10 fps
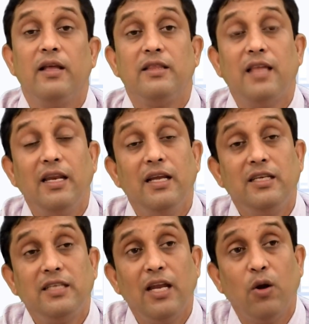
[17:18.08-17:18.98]
Then
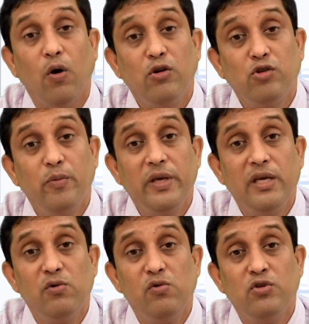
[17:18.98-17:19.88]
it can also be
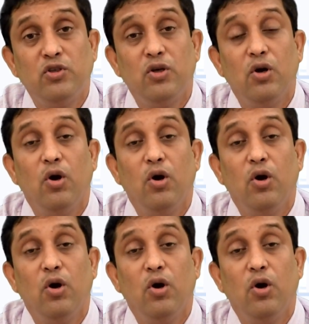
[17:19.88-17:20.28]
used